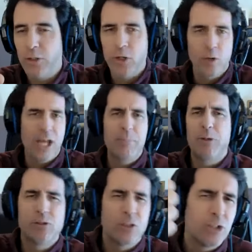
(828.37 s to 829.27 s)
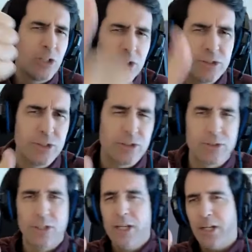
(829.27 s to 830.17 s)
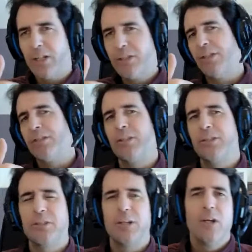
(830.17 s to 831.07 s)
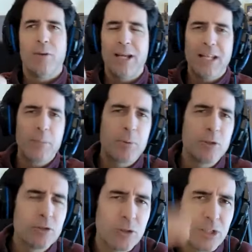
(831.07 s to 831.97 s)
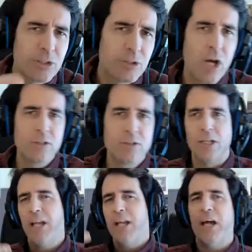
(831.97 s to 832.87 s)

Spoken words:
You know, that person is a narcissist, right? That person is toxic.